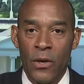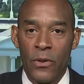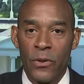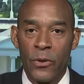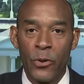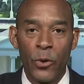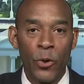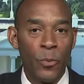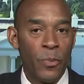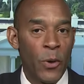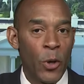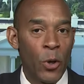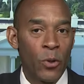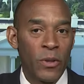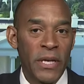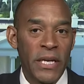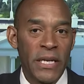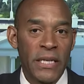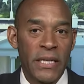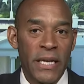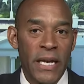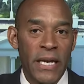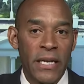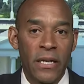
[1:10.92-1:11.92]
The new
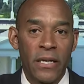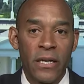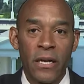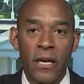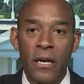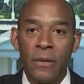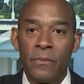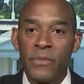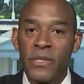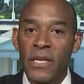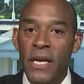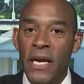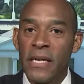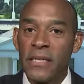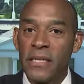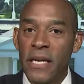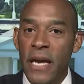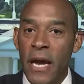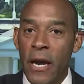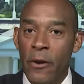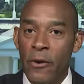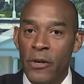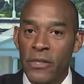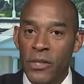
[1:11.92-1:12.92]
polling data comes as
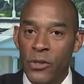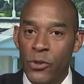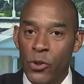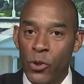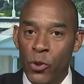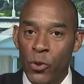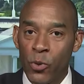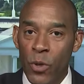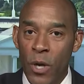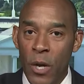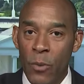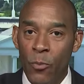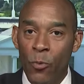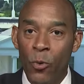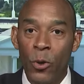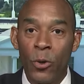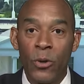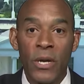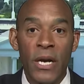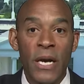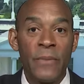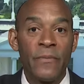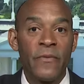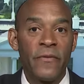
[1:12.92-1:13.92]
Harris and Trump will
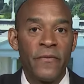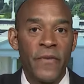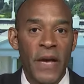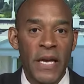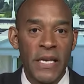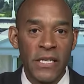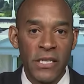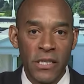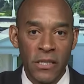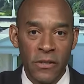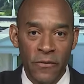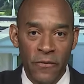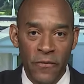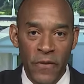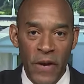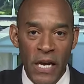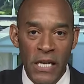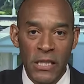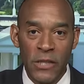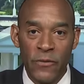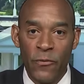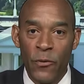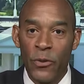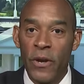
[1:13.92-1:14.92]
come face to
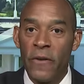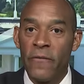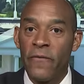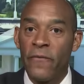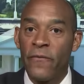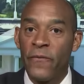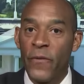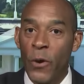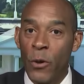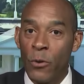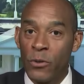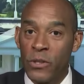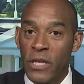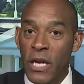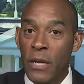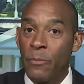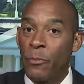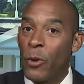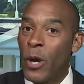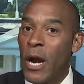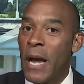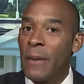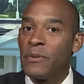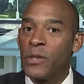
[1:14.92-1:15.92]
face for their first and
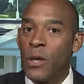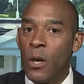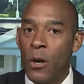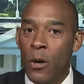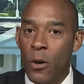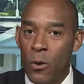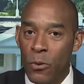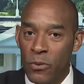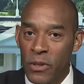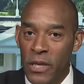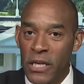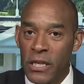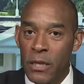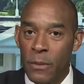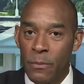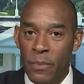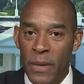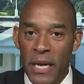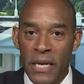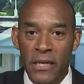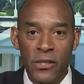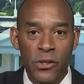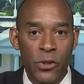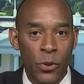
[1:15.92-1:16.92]
perhaps only
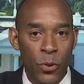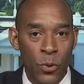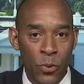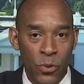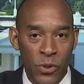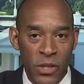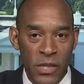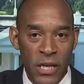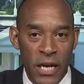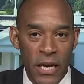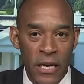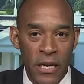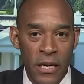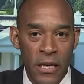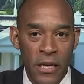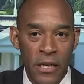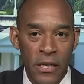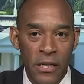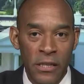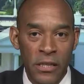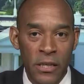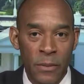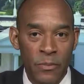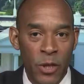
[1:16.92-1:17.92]
debate Tuesday,
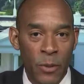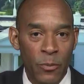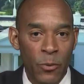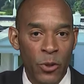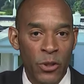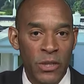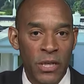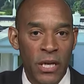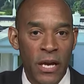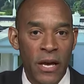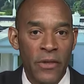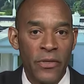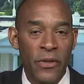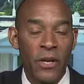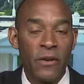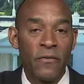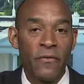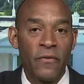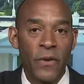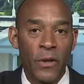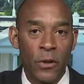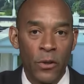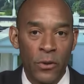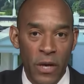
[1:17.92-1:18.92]
September 10th in
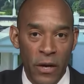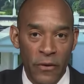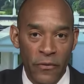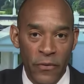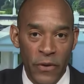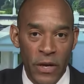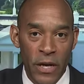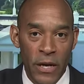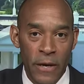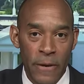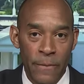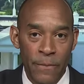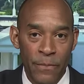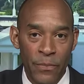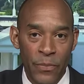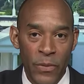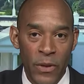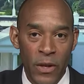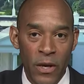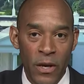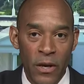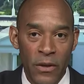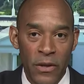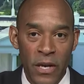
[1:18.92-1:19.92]
Philadelphia.
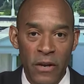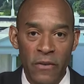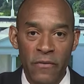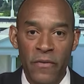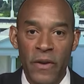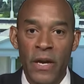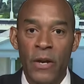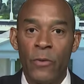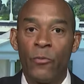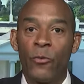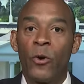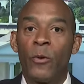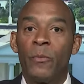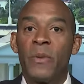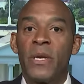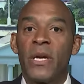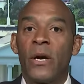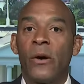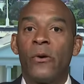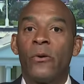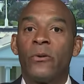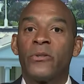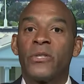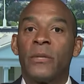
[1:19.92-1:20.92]
The event will be
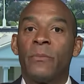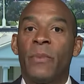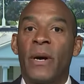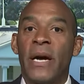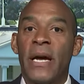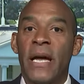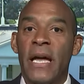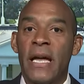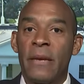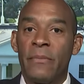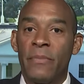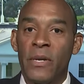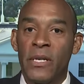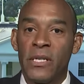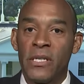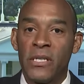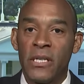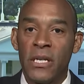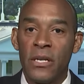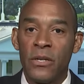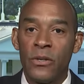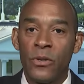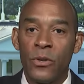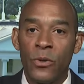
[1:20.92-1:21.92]
hosted by
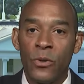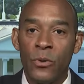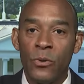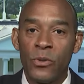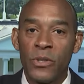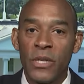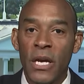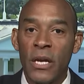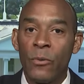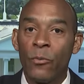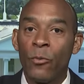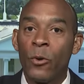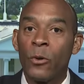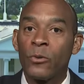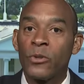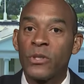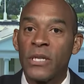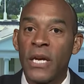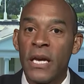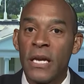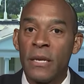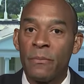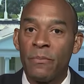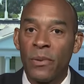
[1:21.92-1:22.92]
ABC News and will
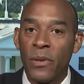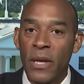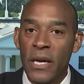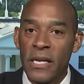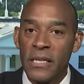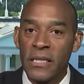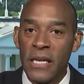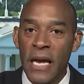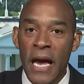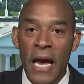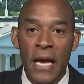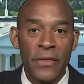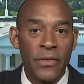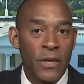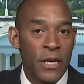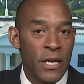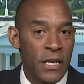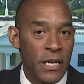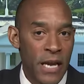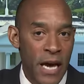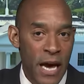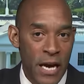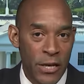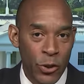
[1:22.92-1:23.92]
take place at the
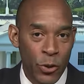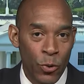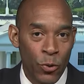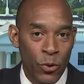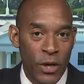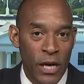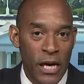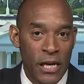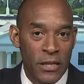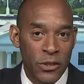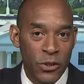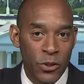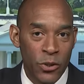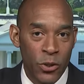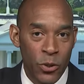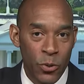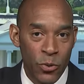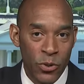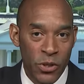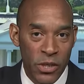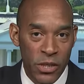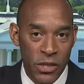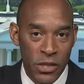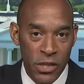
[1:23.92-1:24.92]
National
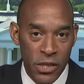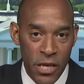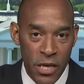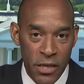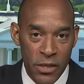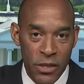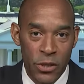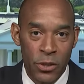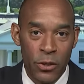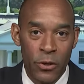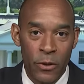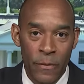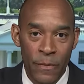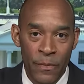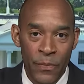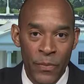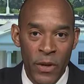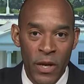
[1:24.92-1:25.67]
Constitution Center.